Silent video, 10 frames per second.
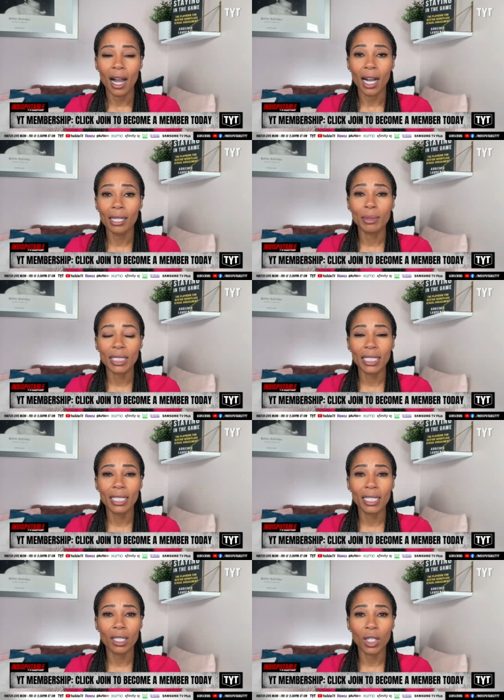I'm
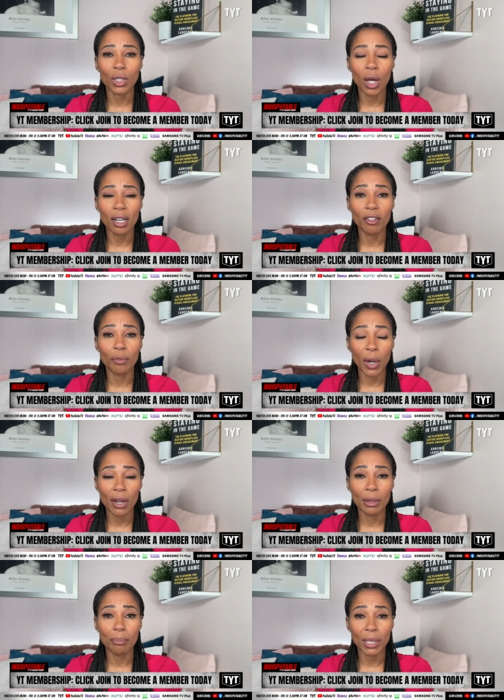seeing a lot of
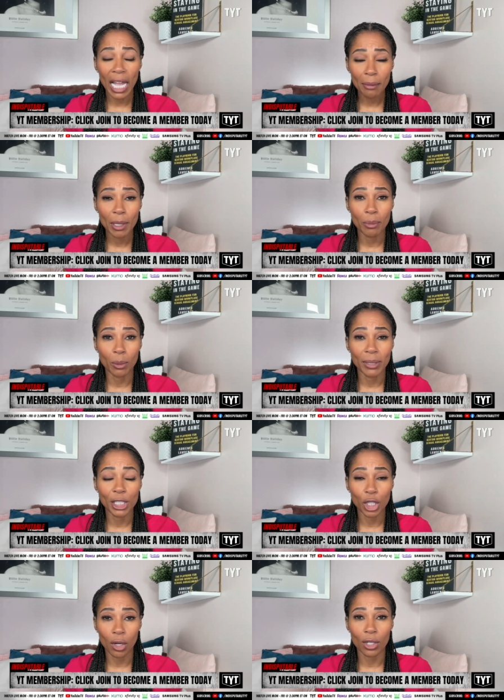brown and black people be
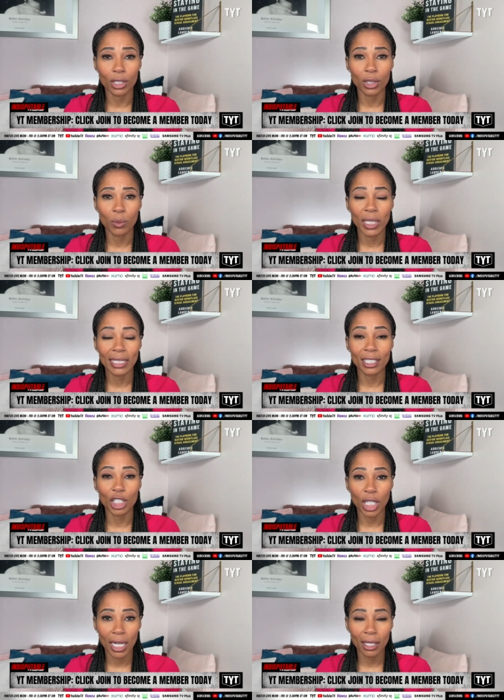charged when it's a
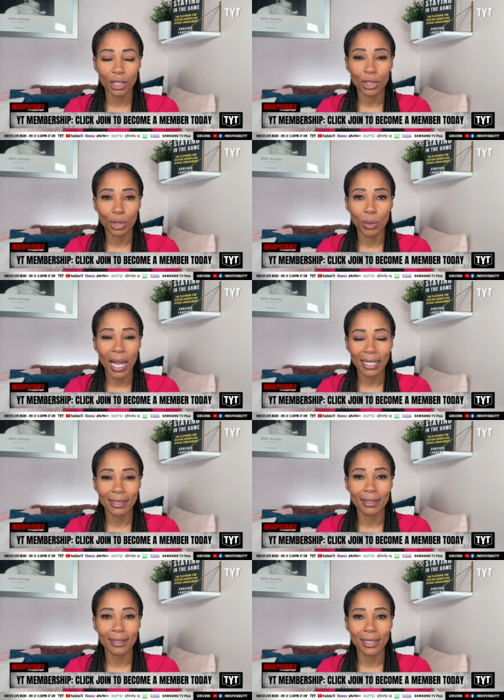child who
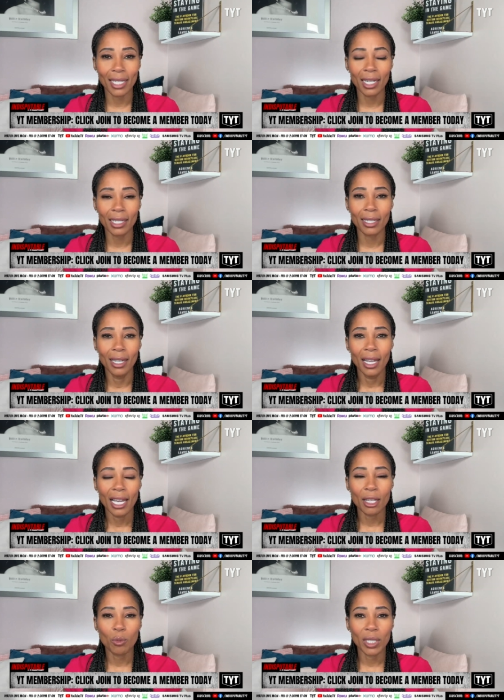accesses a gun.
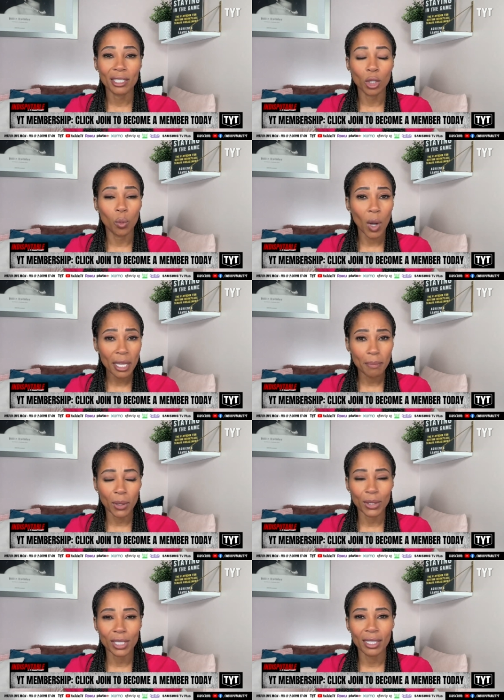And when it's a white
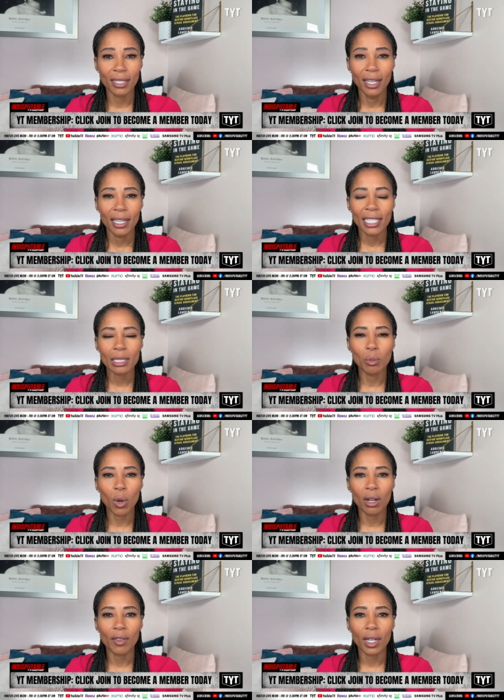person, it's
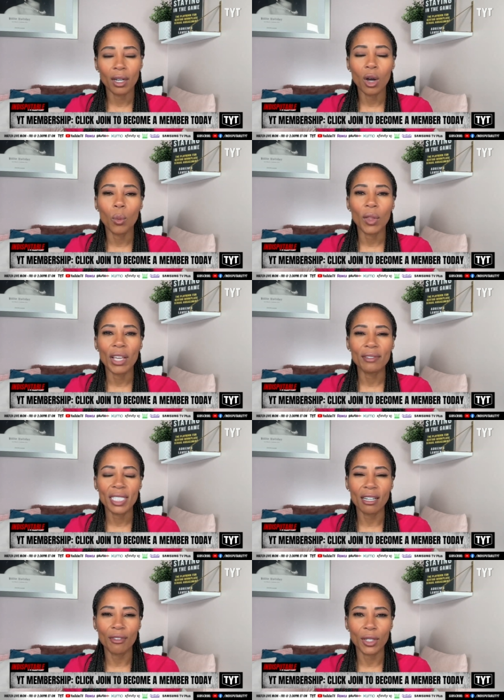more of a, oh, well, they've
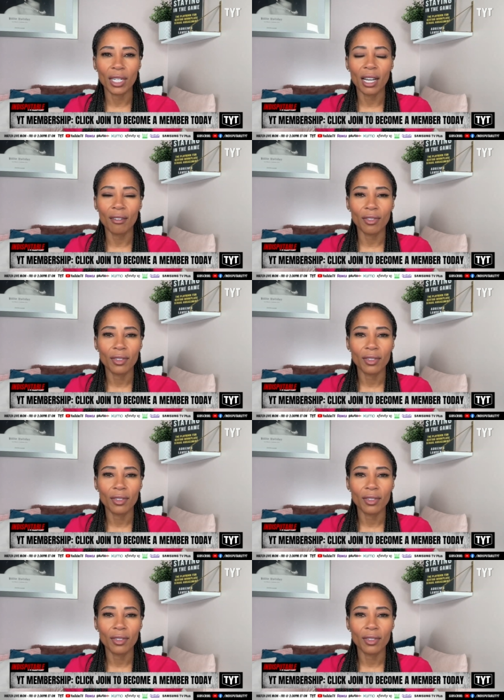suffered enough.